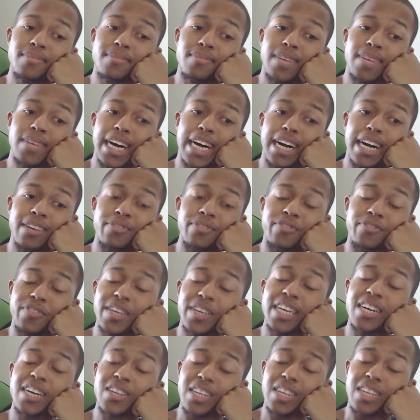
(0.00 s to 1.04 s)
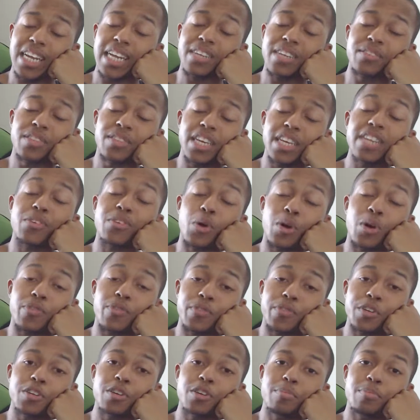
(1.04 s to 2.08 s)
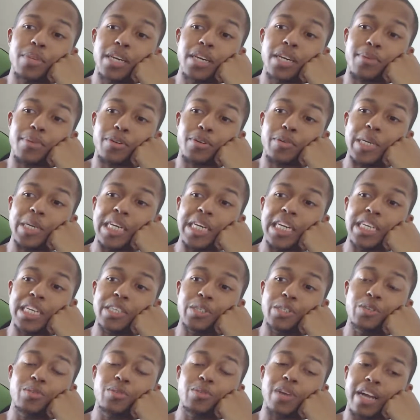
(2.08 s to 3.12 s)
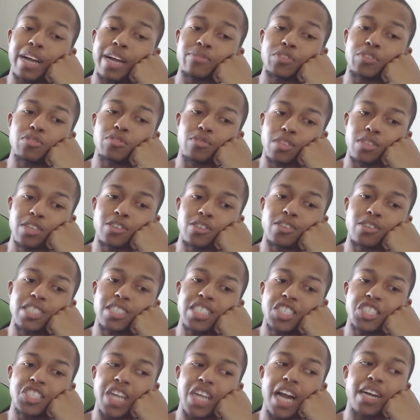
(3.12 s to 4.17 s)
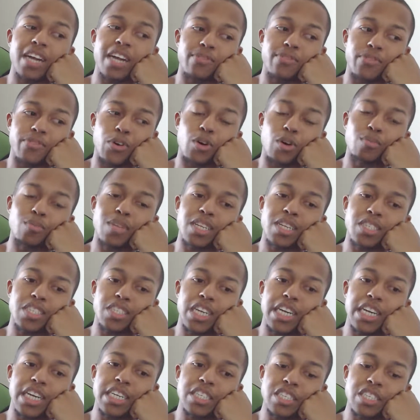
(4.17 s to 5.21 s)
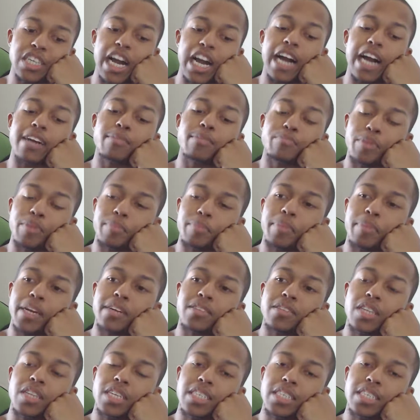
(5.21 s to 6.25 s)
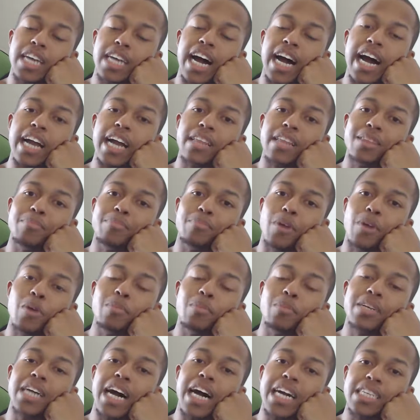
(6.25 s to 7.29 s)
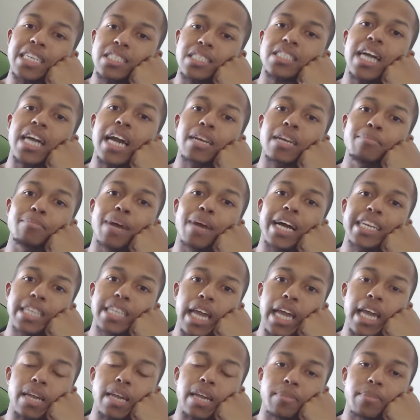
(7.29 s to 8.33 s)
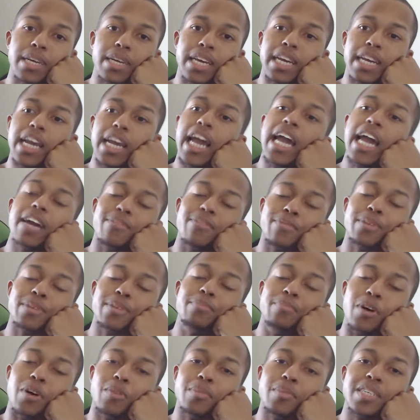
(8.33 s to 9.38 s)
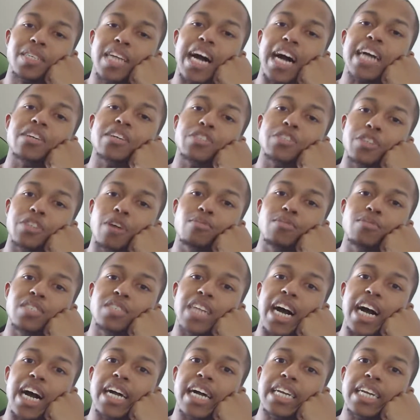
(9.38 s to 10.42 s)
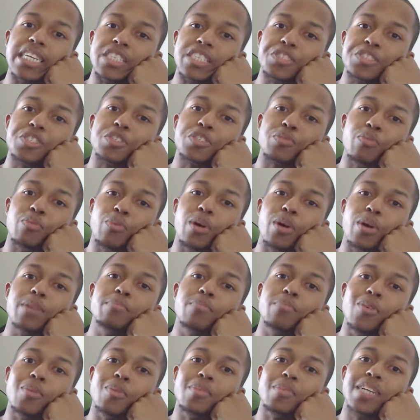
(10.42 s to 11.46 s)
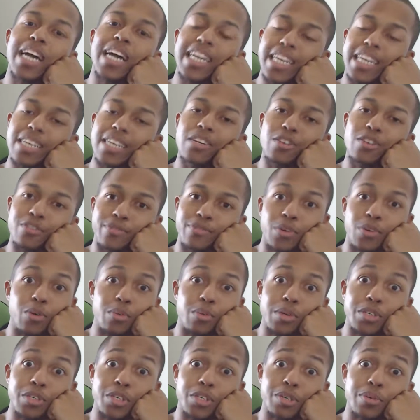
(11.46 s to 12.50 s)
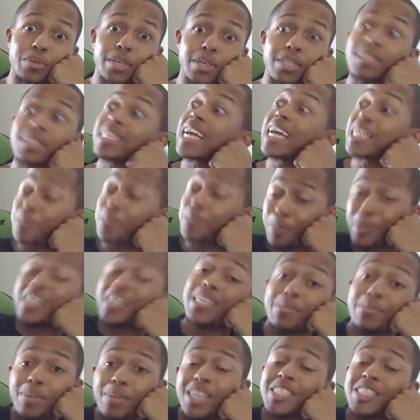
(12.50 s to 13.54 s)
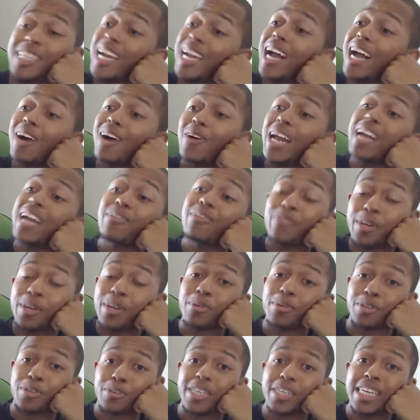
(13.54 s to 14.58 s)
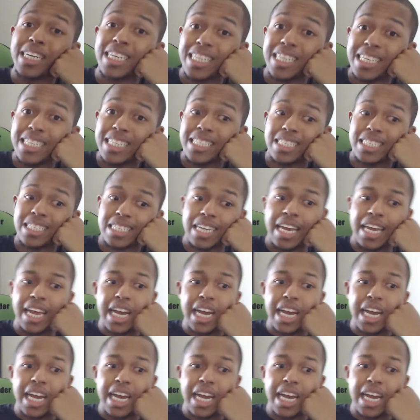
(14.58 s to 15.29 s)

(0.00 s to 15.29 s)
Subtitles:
I feel like in order for you to be a Marine, you have to literally sign a form that says, I'm prepared to die the moment I sign my name. Every moment I don't die is just one moment I can look forward to it. That's pretty much how every Marine is.